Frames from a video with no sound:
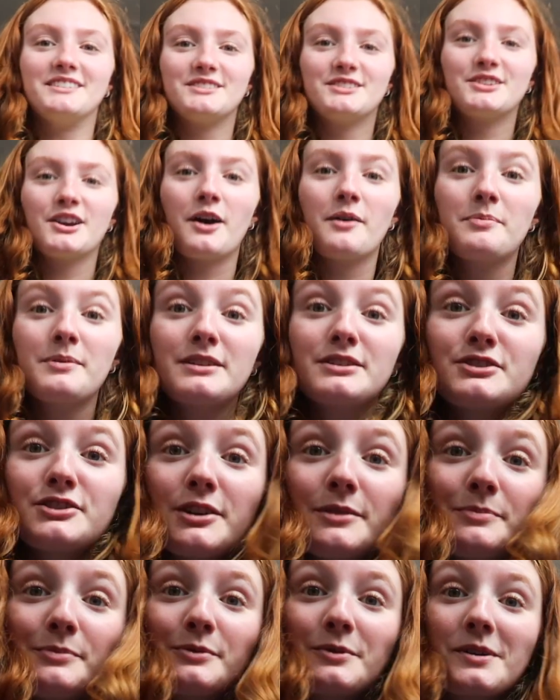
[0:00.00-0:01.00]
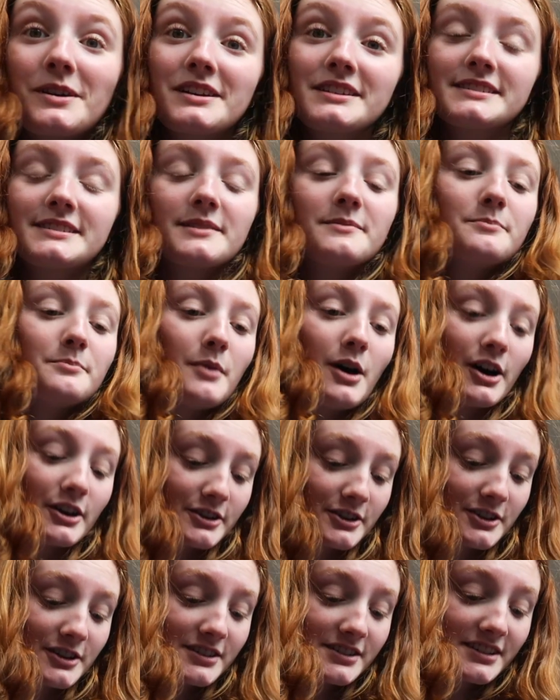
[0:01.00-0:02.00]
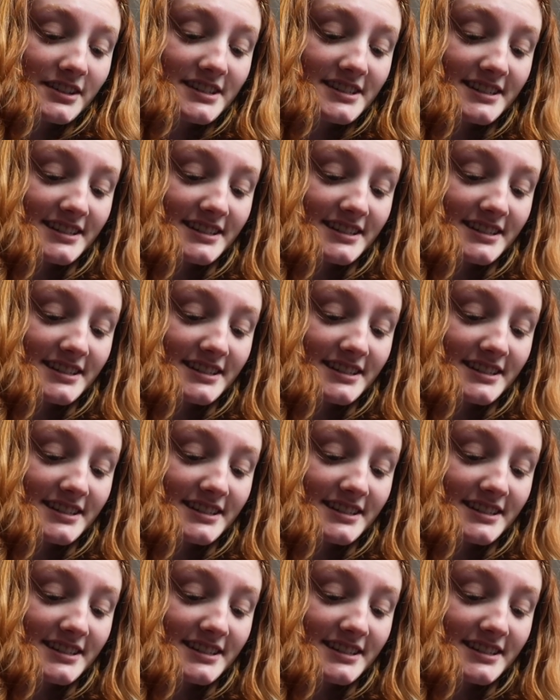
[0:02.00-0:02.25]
shopping trip was moderately